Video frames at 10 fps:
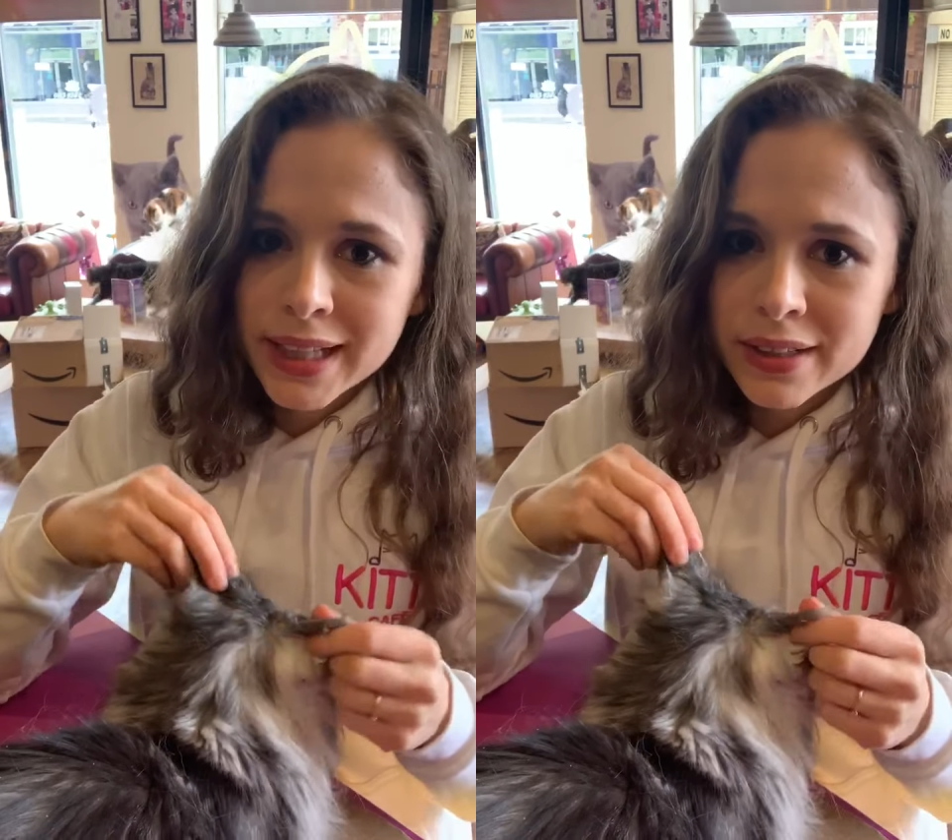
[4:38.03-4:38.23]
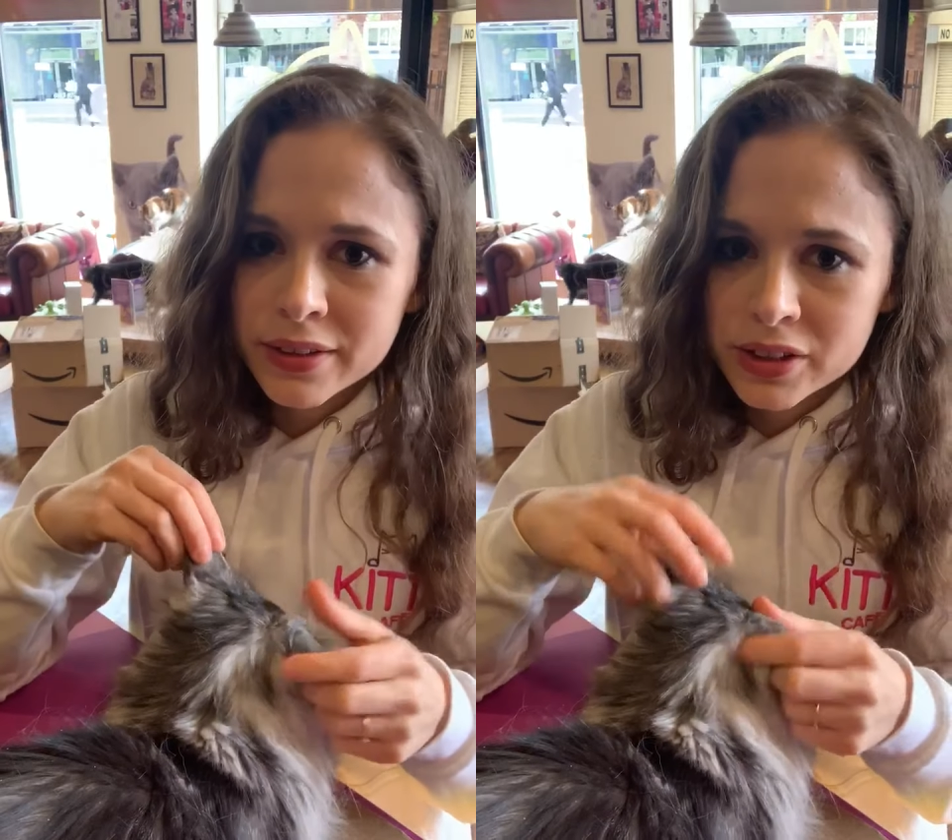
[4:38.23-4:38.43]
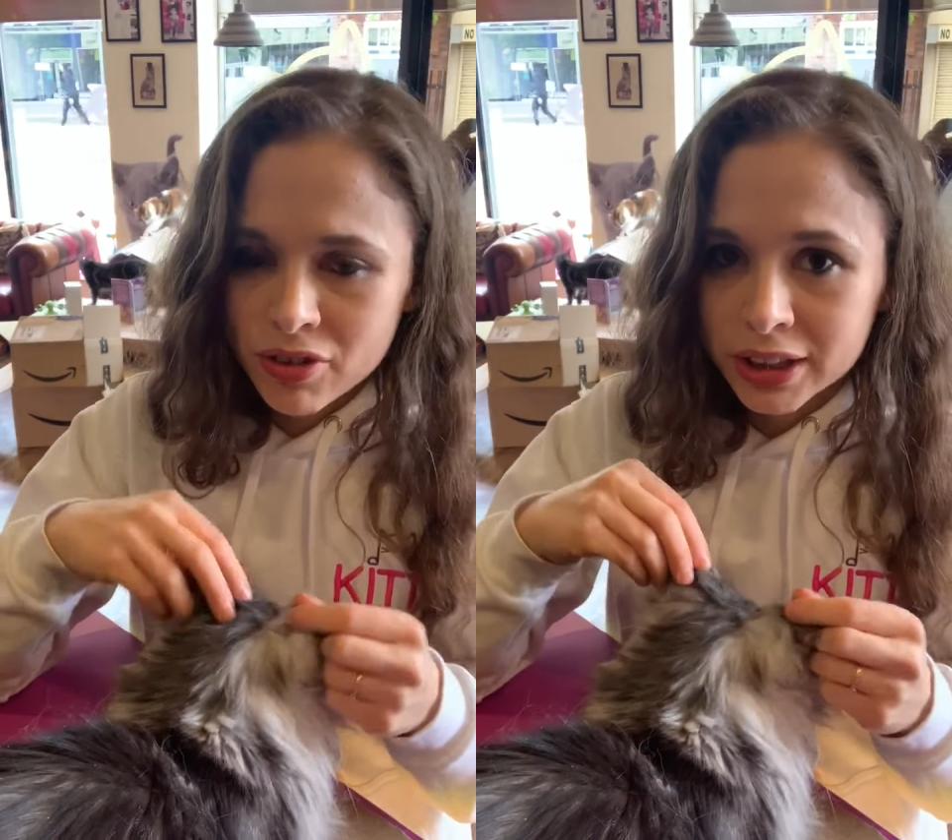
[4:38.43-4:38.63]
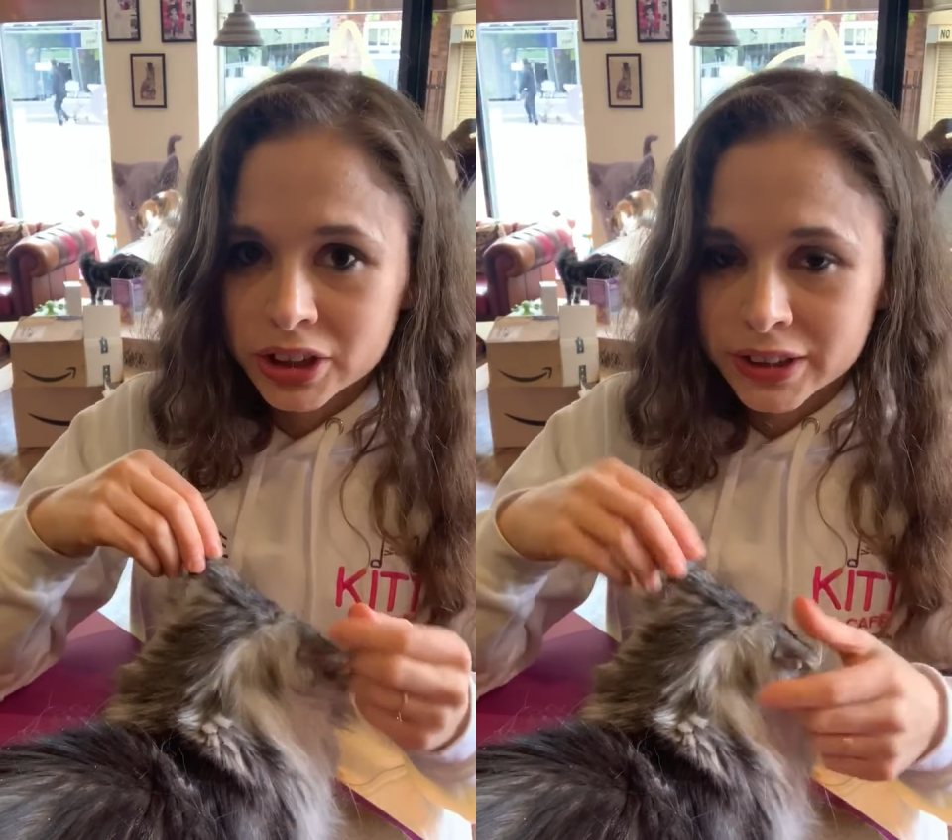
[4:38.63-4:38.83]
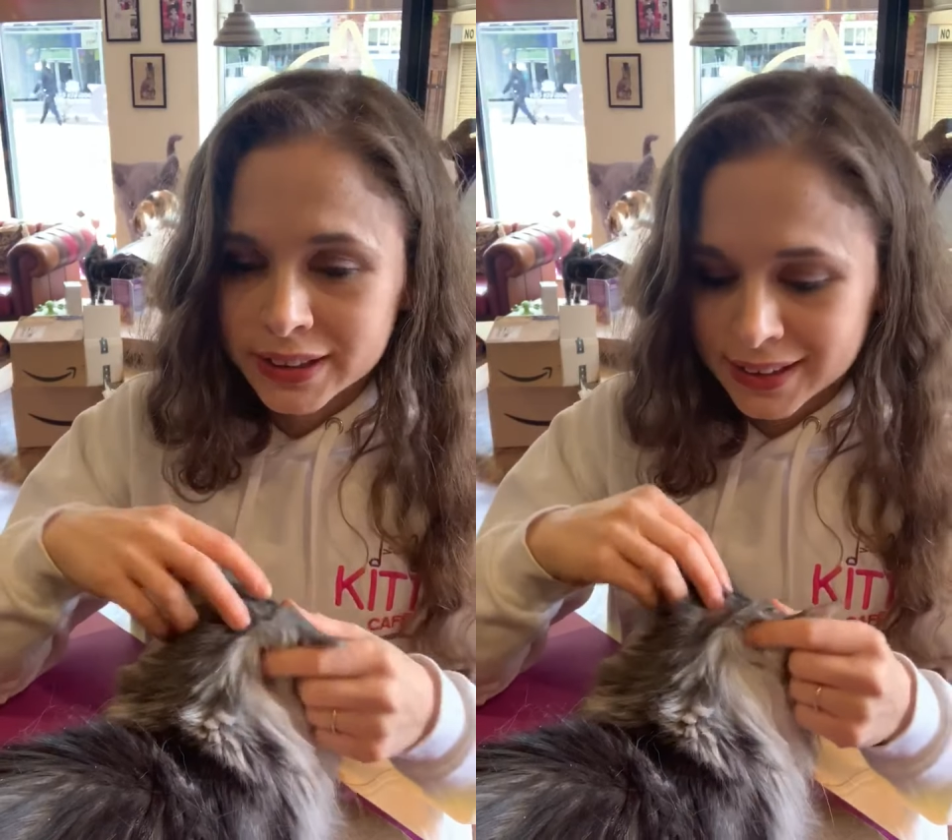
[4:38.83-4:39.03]
getting the
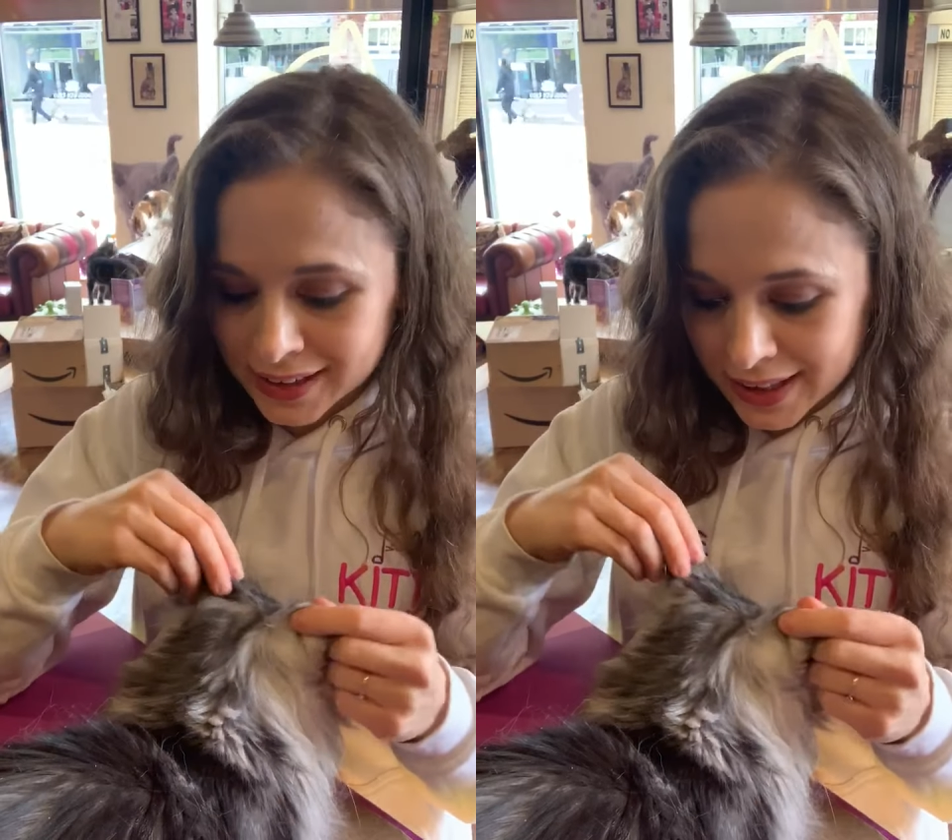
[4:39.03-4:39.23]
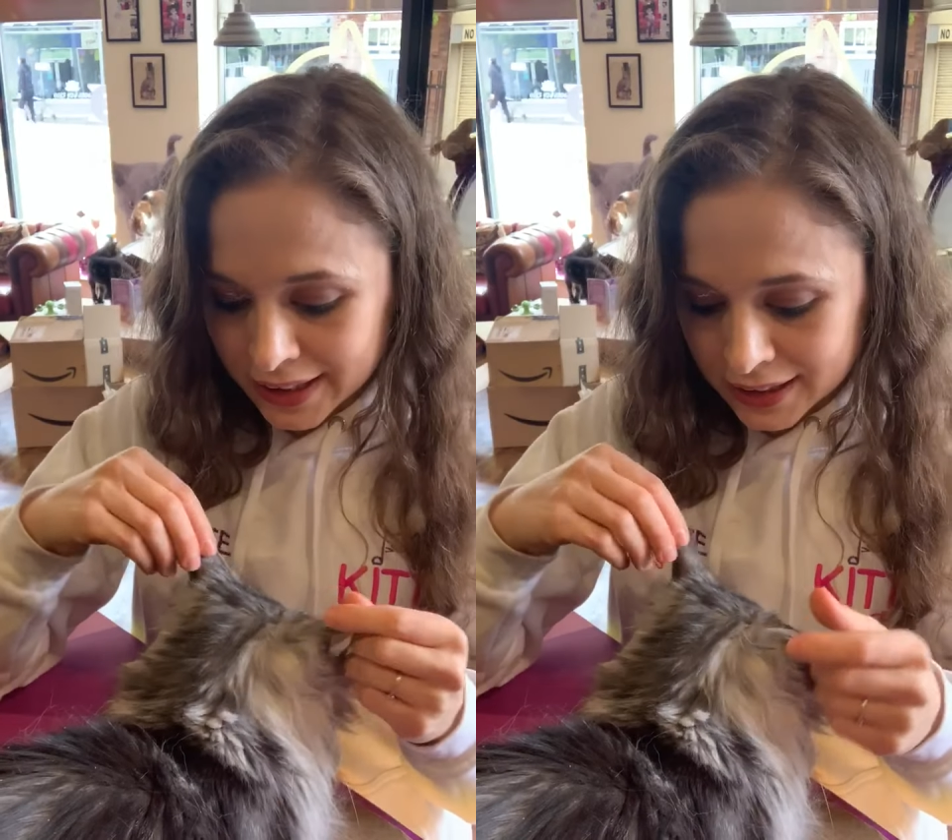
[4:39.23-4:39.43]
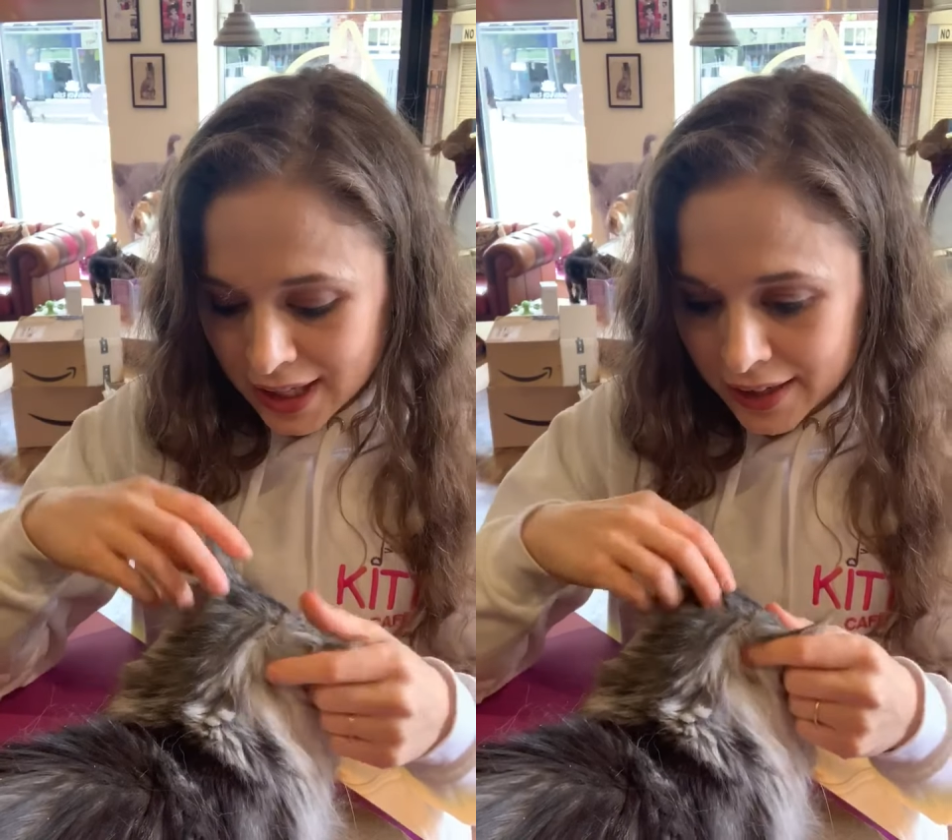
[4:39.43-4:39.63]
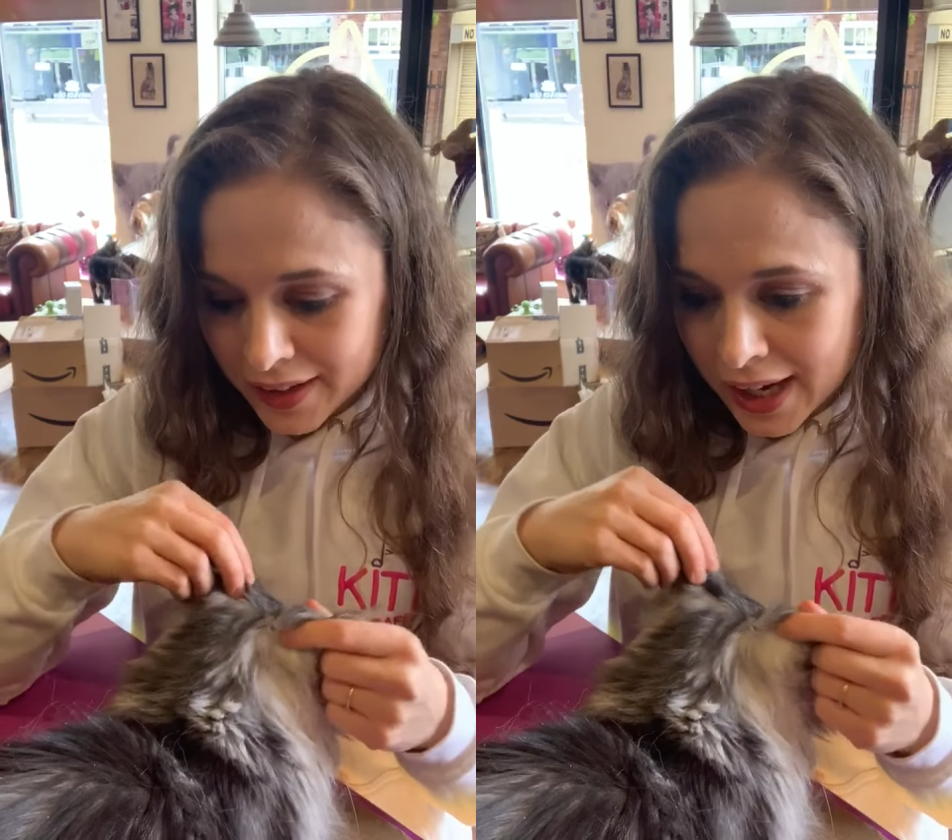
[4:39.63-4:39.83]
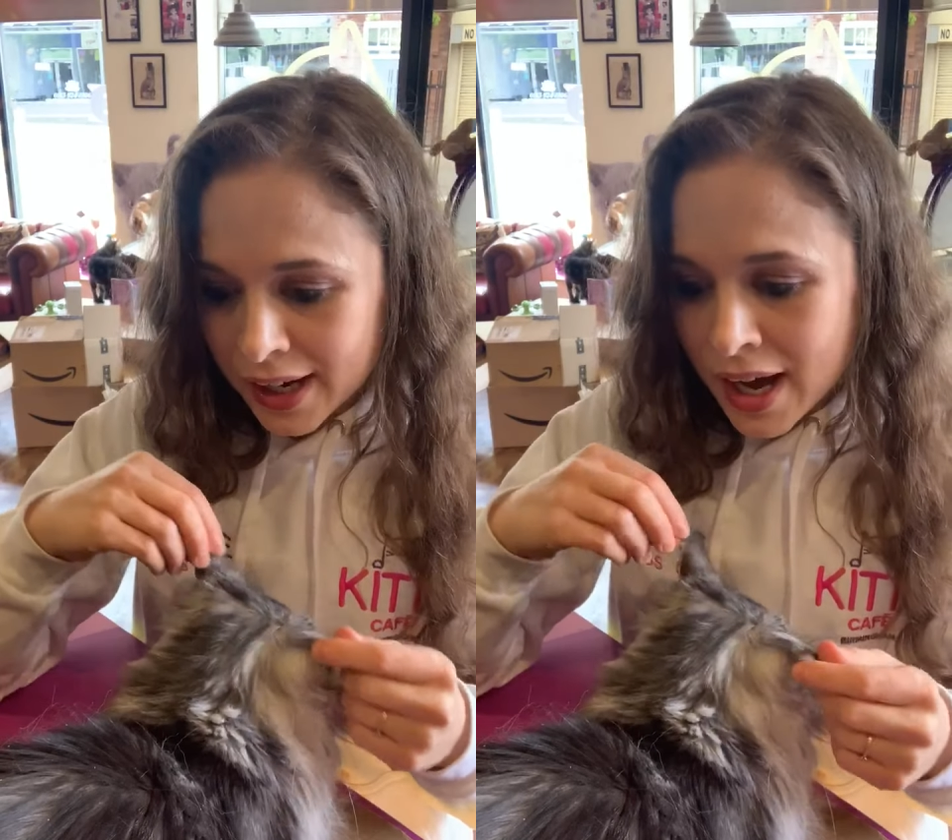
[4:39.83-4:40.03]
scratches and things like that.